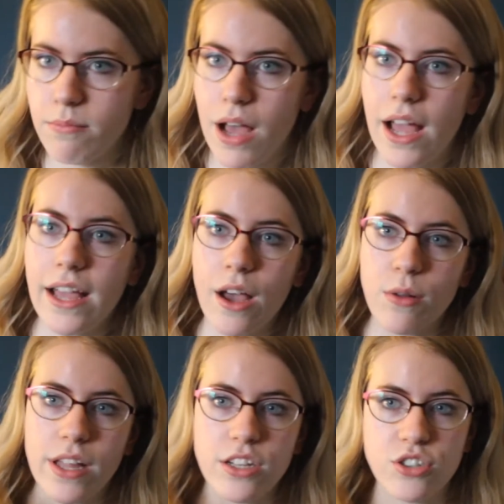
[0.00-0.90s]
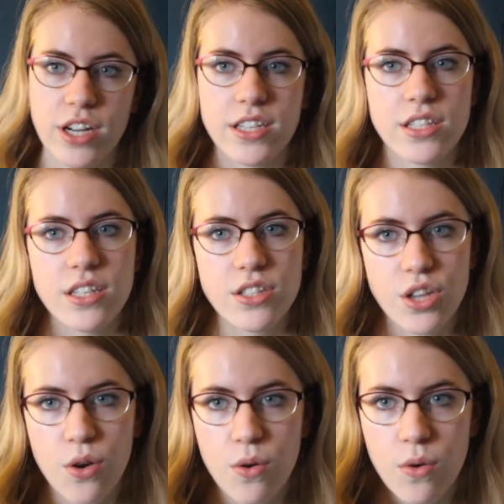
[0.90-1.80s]
my Outlander dress.
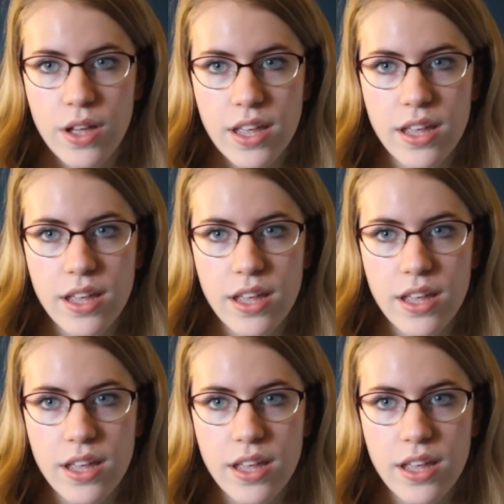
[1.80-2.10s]
So